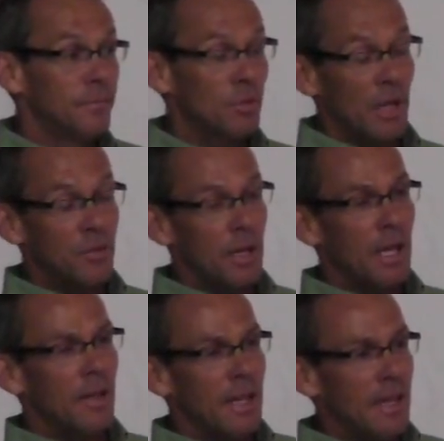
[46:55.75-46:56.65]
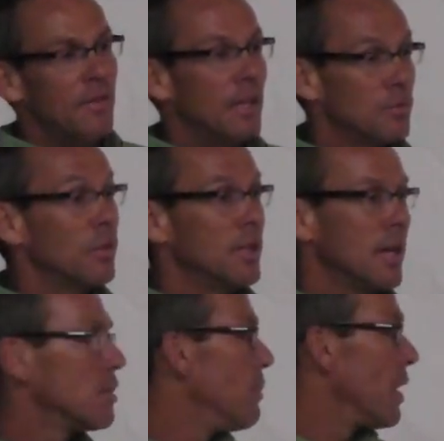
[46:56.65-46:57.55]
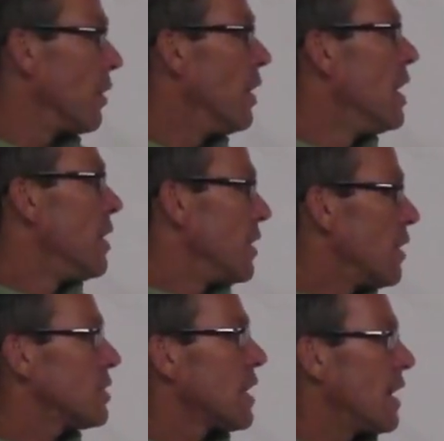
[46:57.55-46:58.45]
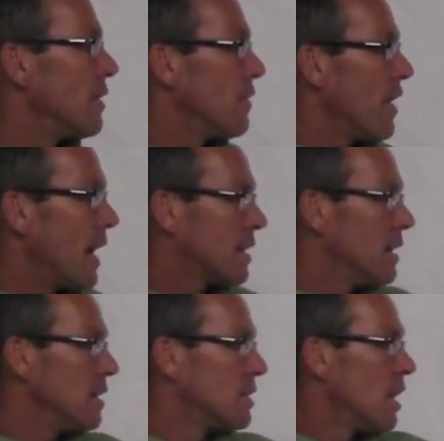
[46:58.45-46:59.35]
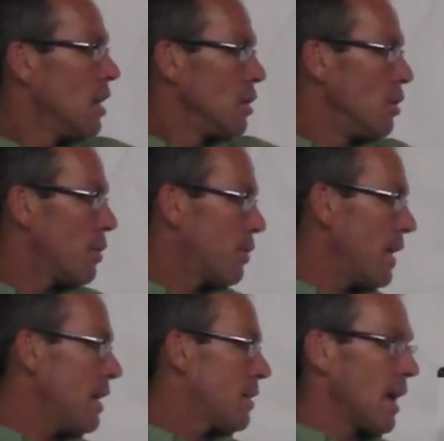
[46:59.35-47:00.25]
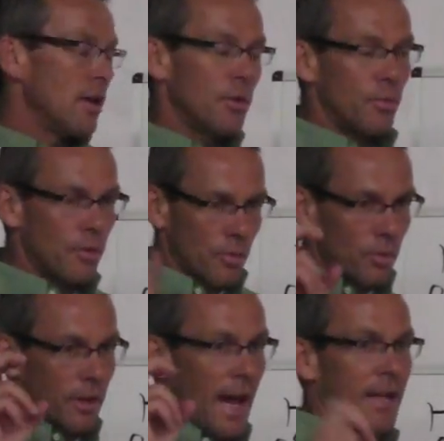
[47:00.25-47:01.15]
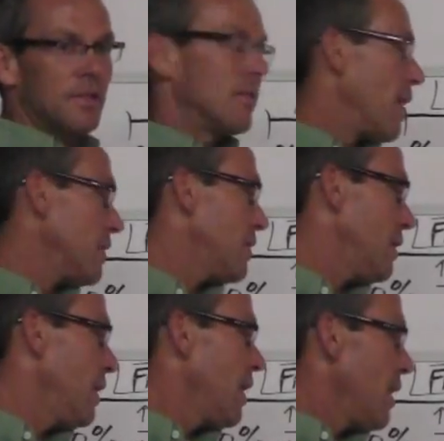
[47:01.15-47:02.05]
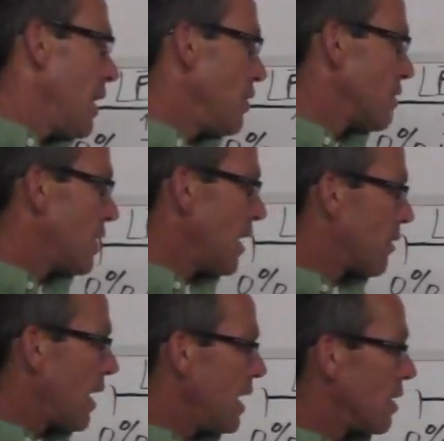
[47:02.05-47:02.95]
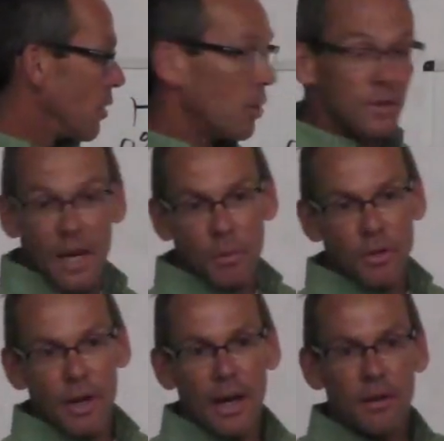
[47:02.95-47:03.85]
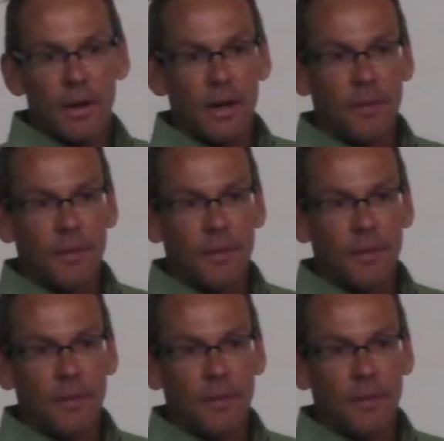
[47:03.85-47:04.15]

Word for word: That's why drinking in the evening is really detrimental. The other side of the fact is you think that you're relaxed and rested, and you're staying right here the whole time they're not,